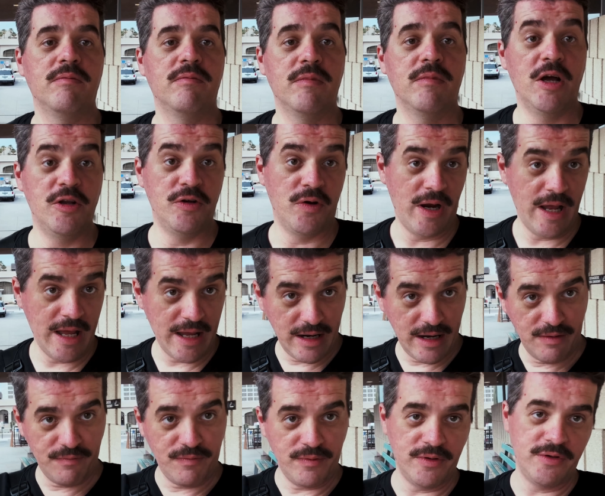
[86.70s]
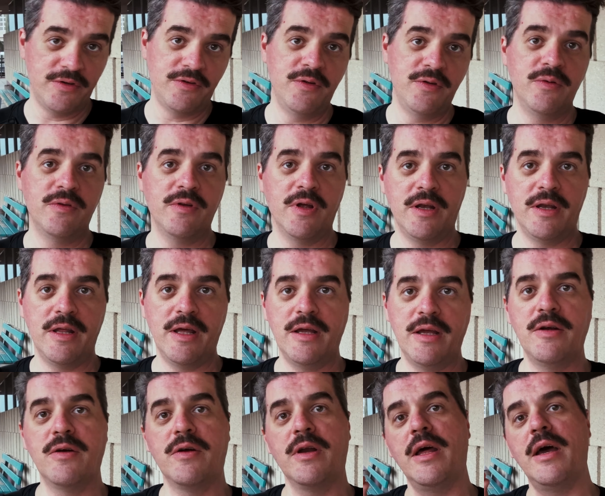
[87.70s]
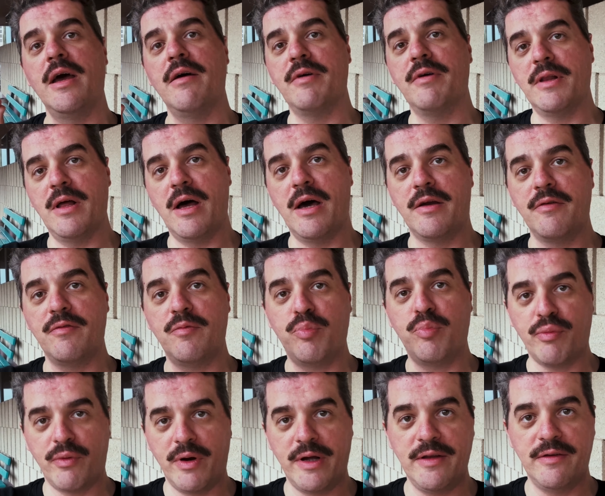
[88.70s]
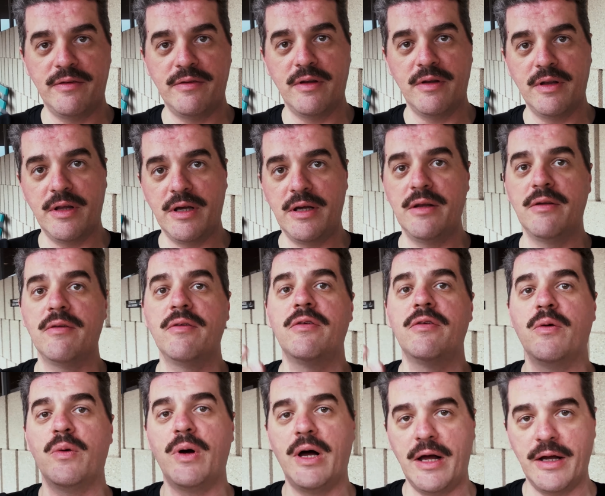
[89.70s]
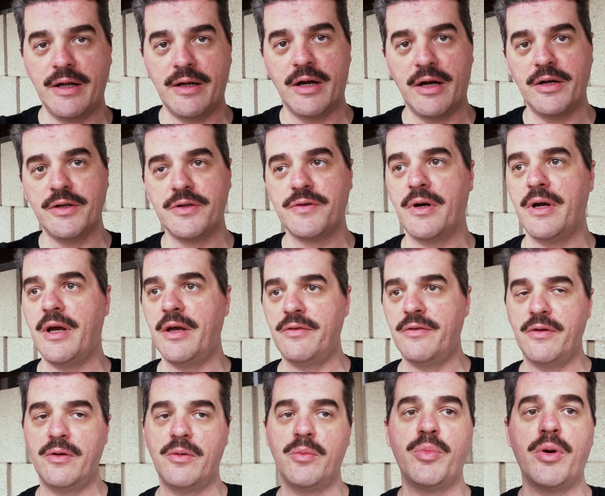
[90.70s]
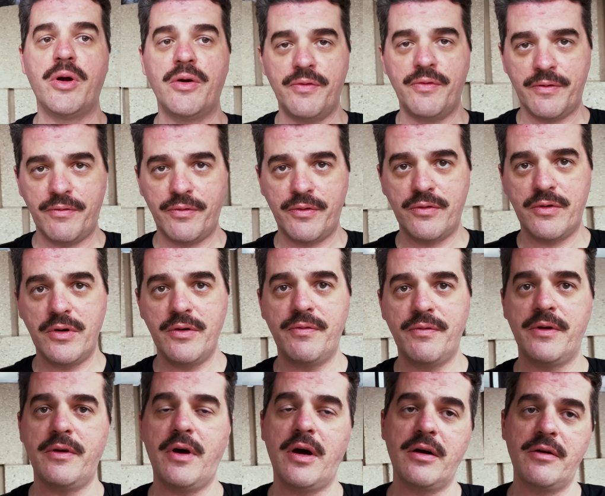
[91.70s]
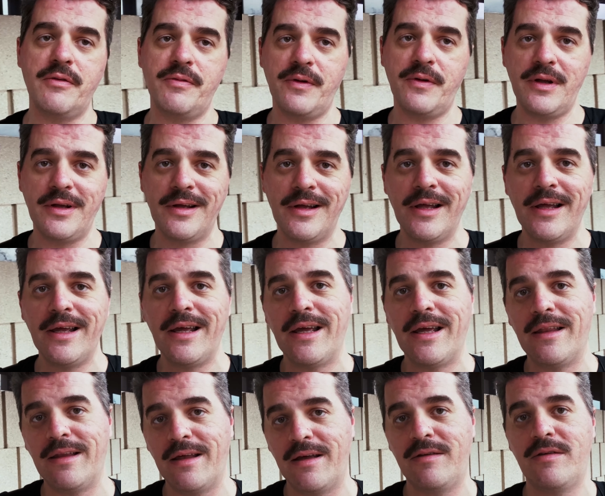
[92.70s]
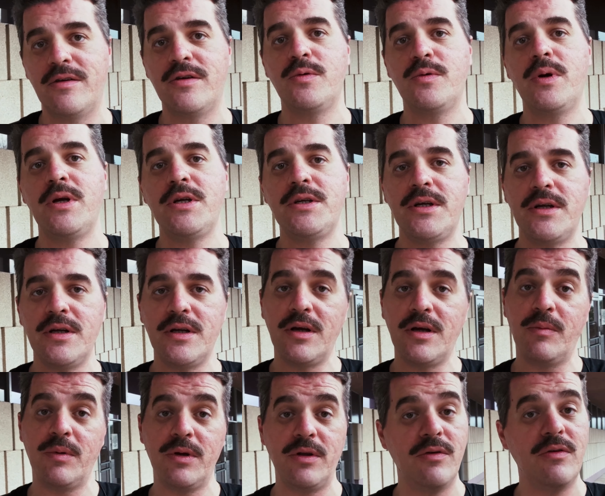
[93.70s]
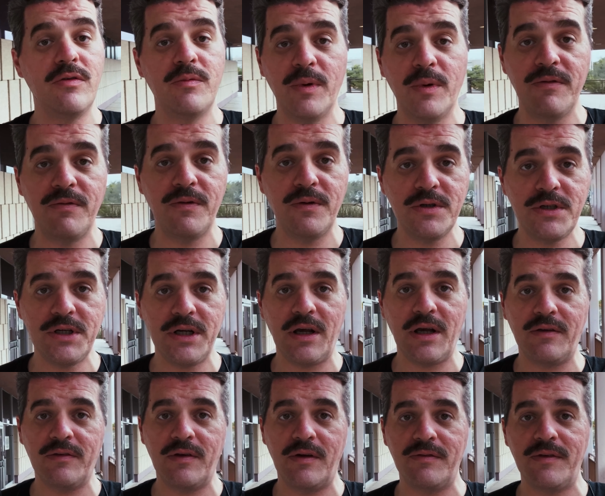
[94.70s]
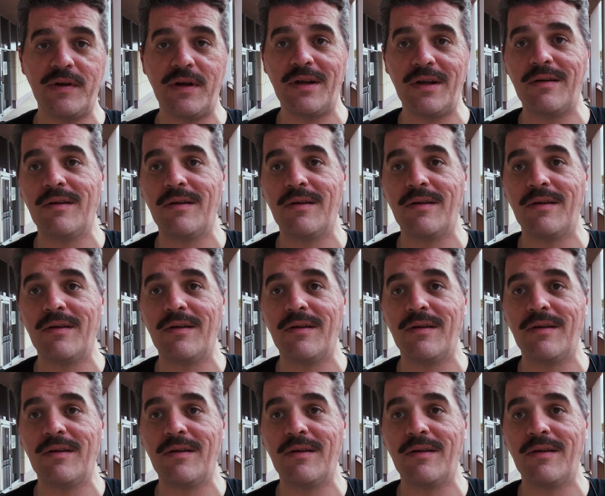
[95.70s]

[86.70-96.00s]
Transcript: on your average Tucson day, you're going to have a lot of bright sunlight, so high contrast, perfect for street photography. In that situation, I would use my Fuji XF10,